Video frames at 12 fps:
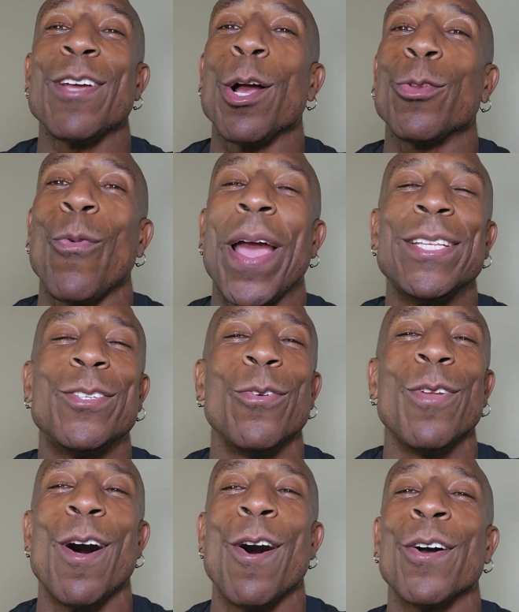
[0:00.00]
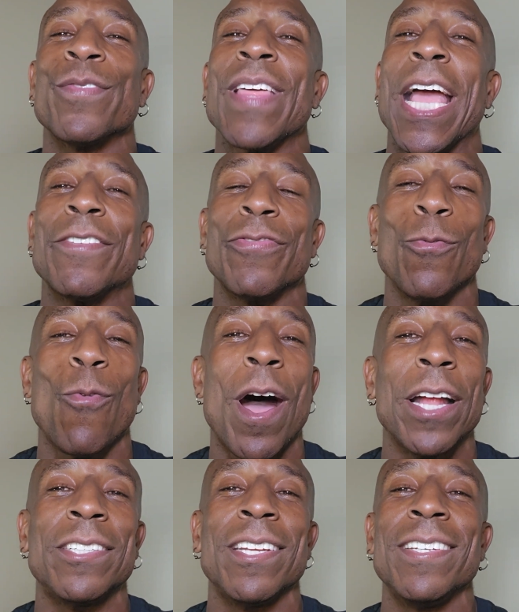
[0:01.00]
talked way too long. Thanks for
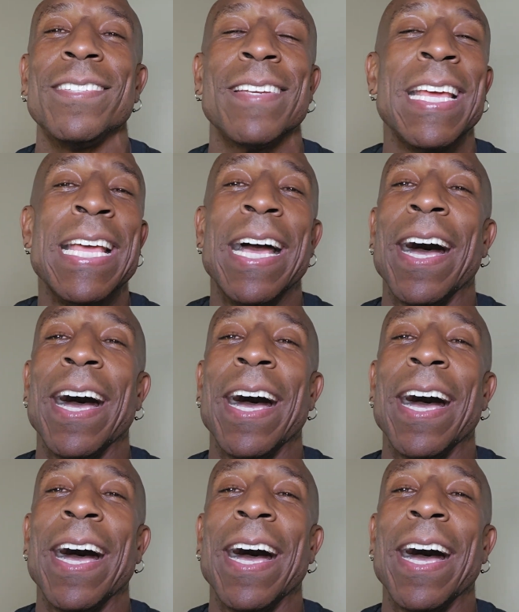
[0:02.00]
watching.